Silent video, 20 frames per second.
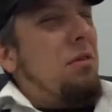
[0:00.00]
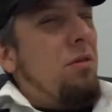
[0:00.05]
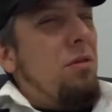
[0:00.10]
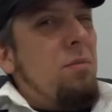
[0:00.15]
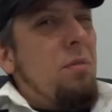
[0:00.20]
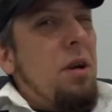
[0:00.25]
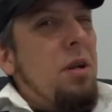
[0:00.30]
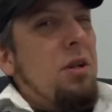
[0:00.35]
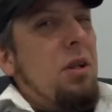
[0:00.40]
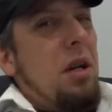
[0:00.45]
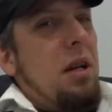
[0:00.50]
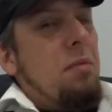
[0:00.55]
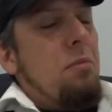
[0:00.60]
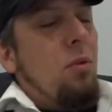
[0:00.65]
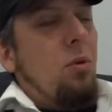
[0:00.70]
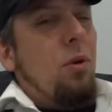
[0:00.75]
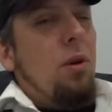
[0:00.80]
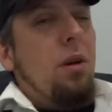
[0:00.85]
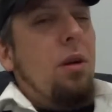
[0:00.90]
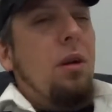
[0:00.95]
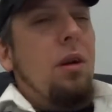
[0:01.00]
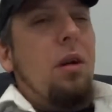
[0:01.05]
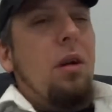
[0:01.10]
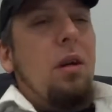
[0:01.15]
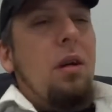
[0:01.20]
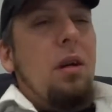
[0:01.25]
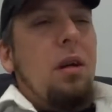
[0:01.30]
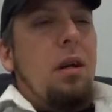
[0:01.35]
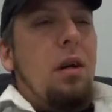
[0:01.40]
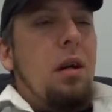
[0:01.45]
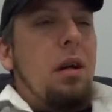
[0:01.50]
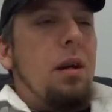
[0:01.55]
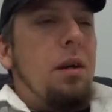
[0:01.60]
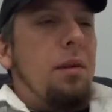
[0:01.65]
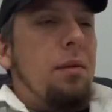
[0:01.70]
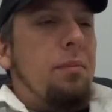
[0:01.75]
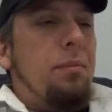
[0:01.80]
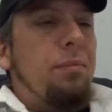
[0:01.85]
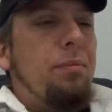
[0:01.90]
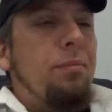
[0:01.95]
too much anymore.
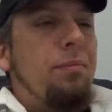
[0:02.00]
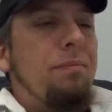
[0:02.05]
Not